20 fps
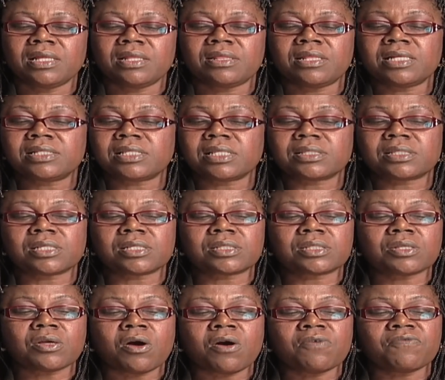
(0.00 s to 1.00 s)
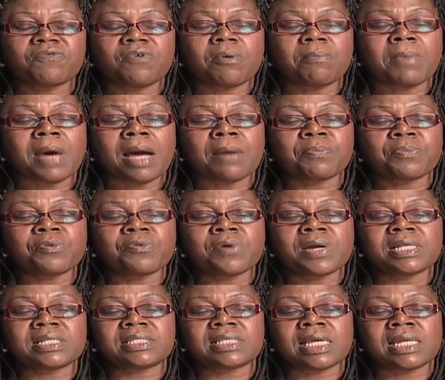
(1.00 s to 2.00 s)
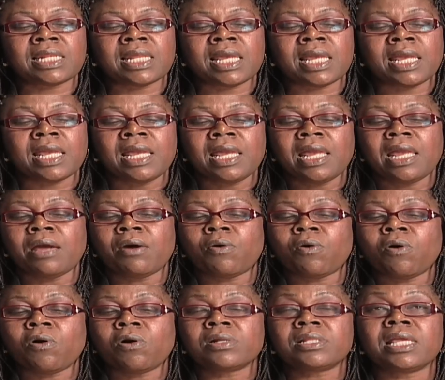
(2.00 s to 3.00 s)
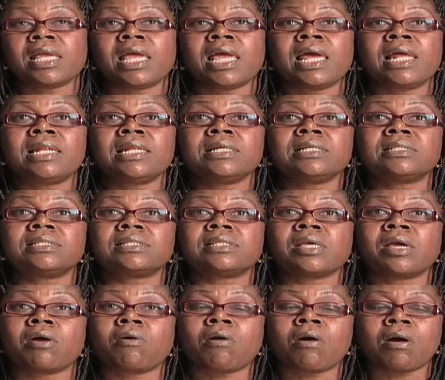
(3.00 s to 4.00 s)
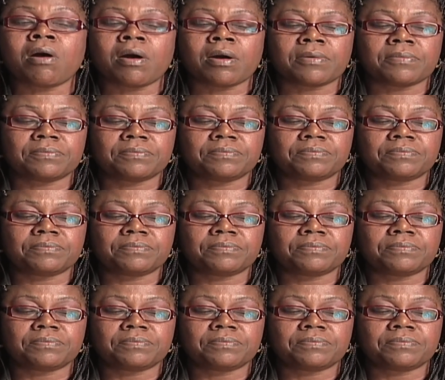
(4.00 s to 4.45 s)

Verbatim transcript: This is a song for Mapu and Tene and all the Ellens there are.